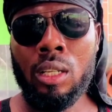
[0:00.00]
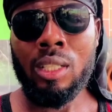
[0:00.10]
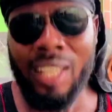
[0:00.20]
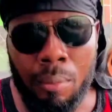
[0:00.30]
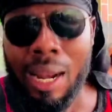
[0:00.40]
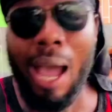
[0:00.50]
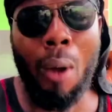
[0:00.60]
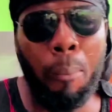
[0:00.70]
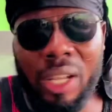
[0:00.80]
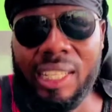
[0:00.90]
Team now,
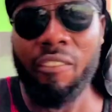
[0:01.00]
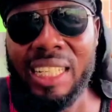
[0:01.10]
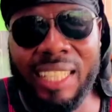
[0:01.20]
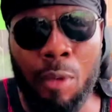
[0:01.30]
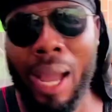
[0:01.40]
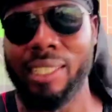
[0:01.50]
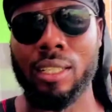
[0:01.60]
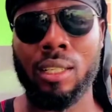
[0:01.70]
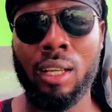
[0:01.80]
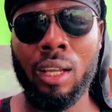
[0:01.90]
what about 17
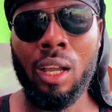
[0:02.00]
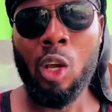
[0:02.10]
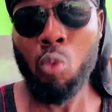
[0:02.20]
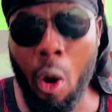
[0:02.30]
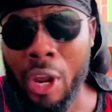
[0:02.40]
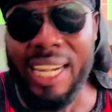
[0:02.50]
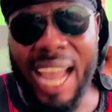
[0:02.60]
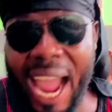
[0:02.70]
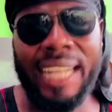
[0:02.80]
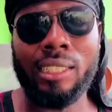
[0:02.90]
matches? We're winning
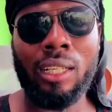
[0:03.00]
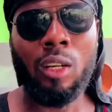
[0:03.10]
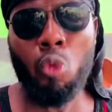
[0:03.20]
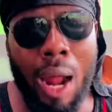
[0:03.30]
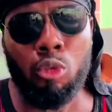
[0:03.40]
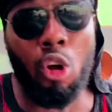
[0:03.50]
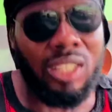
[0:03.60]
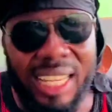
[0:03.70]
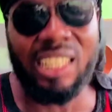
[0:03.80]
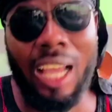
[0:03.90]
8. We're draw
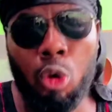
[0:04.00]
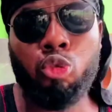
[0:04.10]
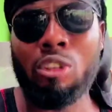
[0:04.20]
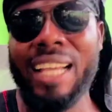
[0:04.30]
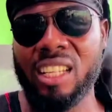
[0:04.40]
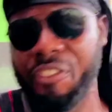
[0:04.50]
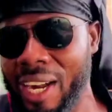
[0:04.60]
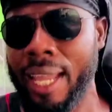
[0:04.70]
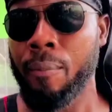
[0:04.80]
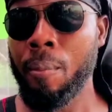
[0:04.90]
6. We're losing just 3.